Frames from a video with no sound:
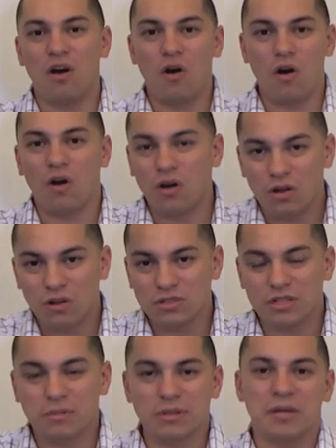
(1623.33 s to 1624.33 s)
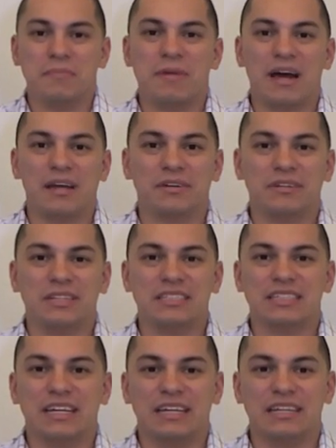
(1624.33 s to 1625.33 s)
all double A batteries,
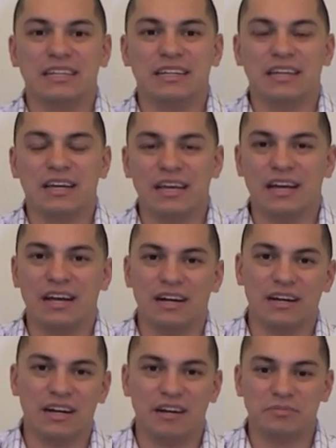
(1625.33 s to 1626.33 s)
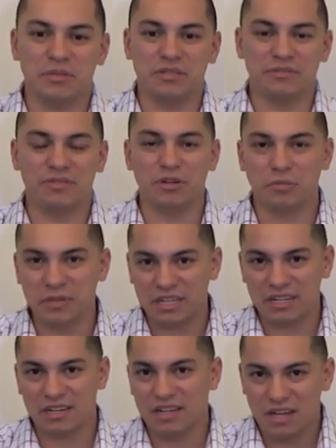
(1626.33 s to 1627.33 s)
and uh, I've been
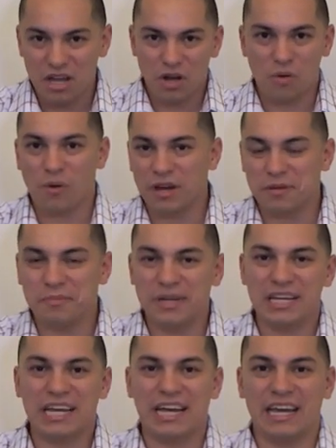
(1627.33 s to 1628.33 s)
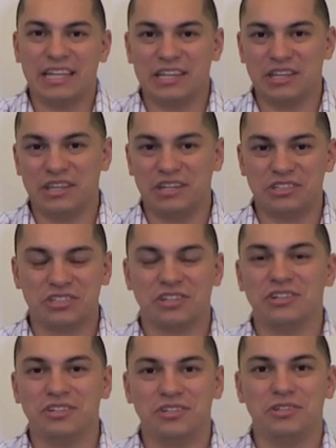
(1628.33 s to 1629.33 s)
filming quite a bit, and they're
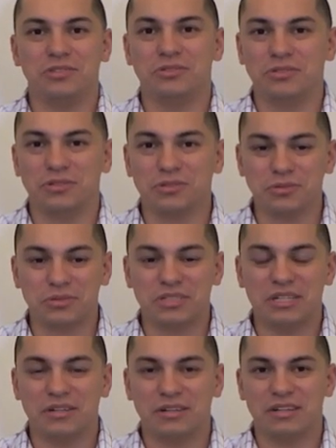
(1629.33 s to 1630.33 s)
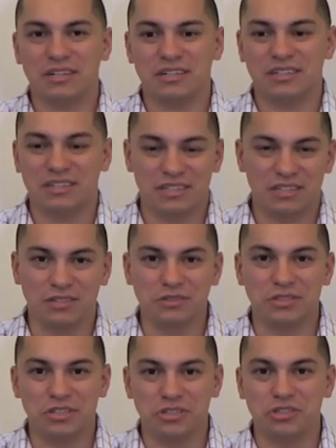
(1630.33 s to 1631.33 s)
starting to use, lose their uh, lose
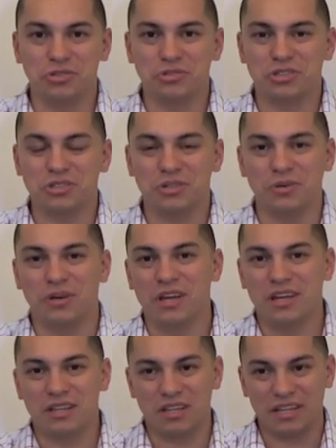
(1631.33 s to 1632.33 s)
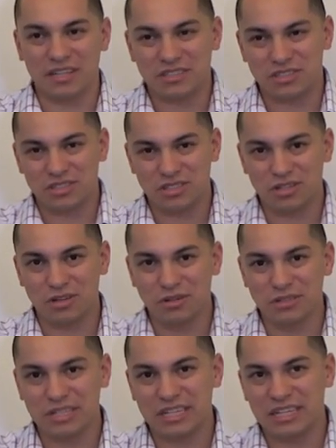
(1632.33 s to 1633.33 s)
their juice. So the lights are
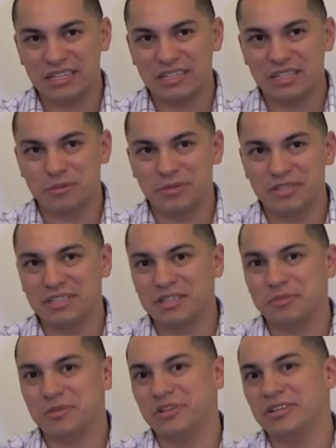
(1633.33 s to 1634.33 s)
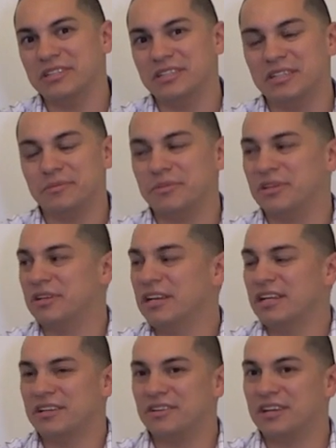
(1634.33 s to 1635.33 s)
slowly getting dimmer and dimmer and dimmer.
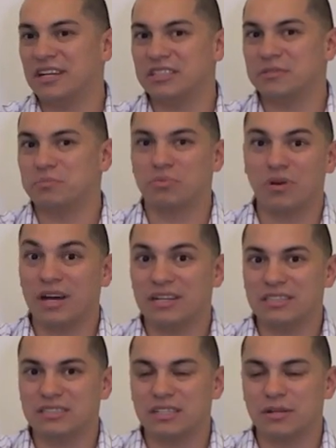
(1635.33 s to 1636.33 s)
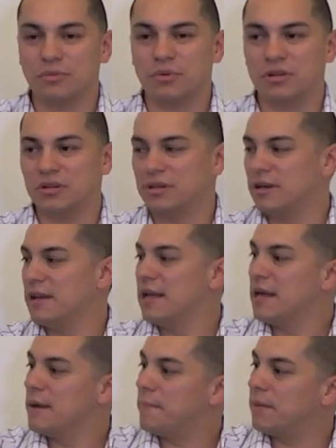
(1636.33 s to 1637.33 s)
They're not as bright as they were.
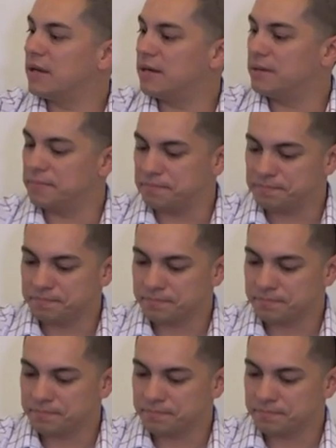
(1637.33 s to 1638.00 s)
But um,